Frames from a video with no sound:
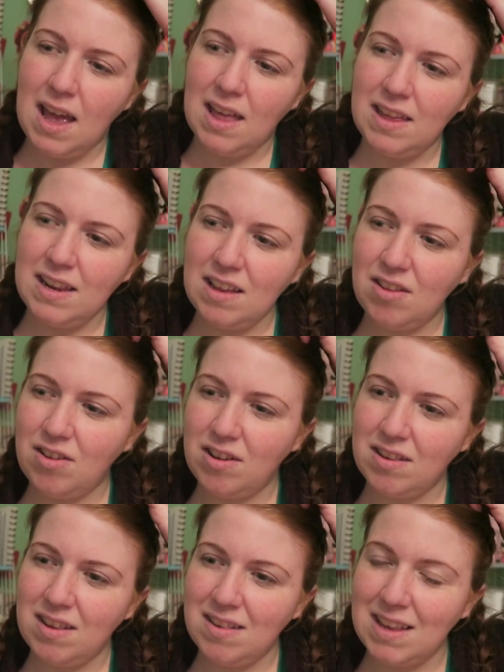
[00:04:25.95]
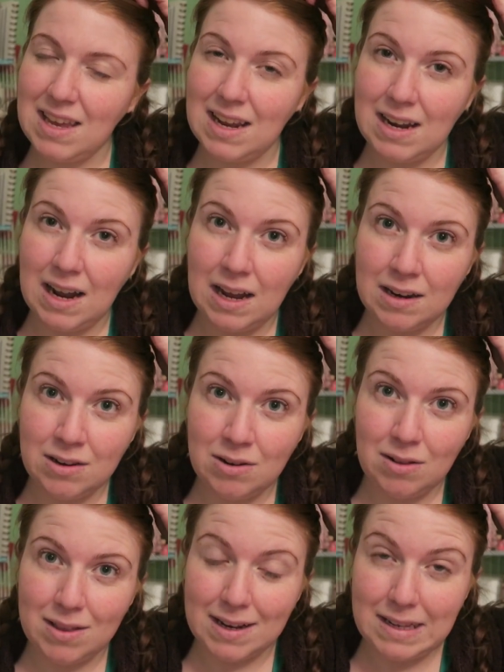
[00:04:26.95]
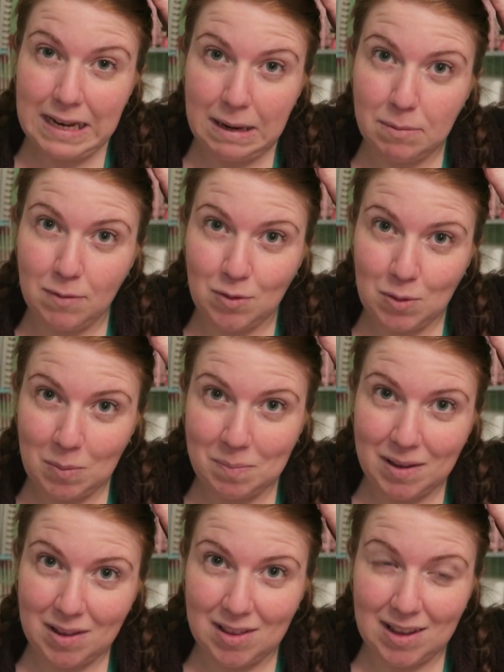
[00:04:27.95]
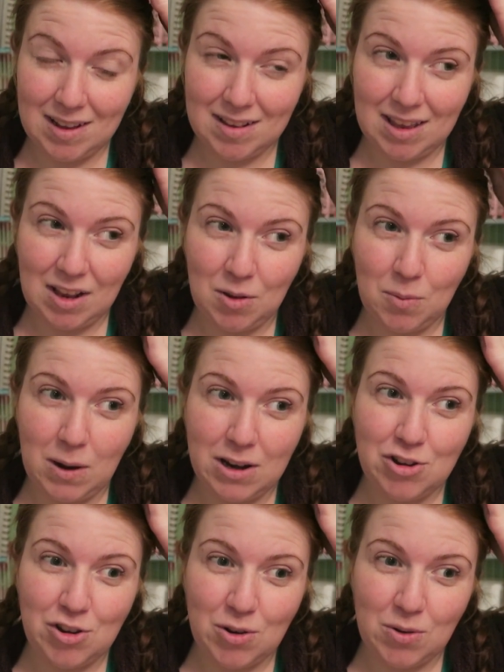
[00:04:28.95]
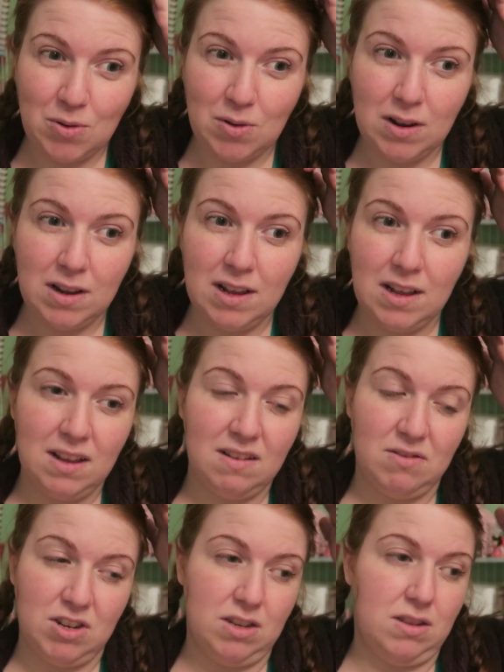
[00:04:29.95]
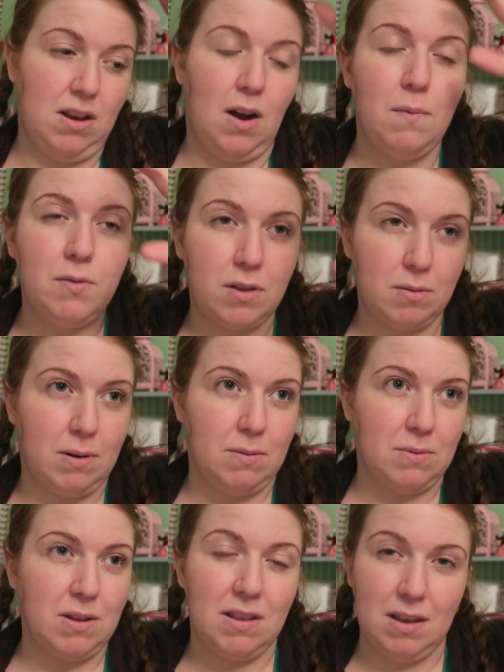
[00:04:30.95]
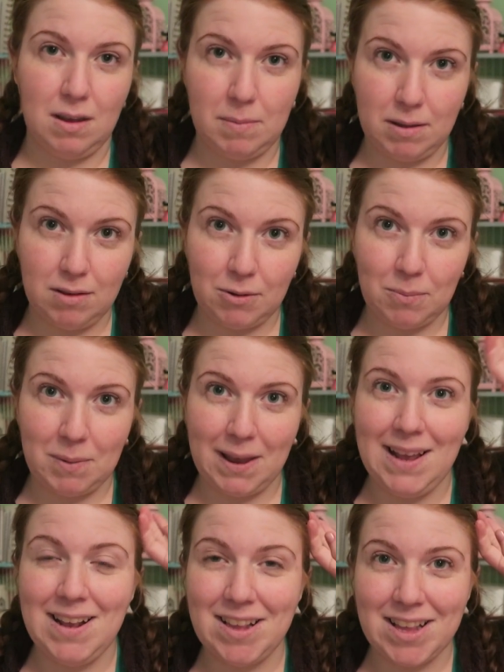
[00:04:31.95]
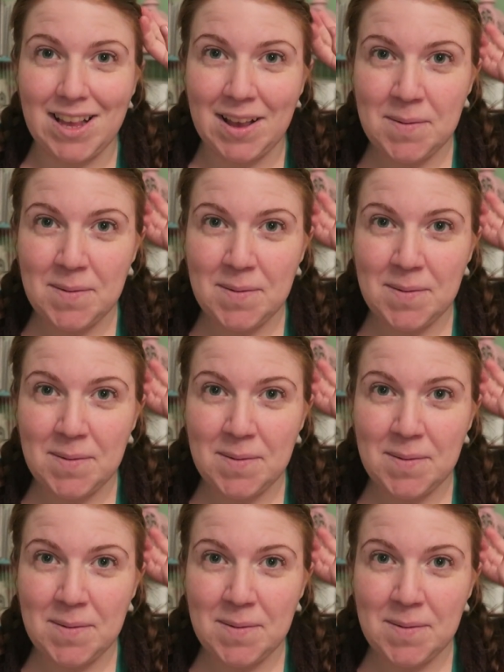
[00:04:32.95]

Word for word: And then I thought, since I can handle that type of zombie thing, there's one show, which is the obvious one when you think about zombies,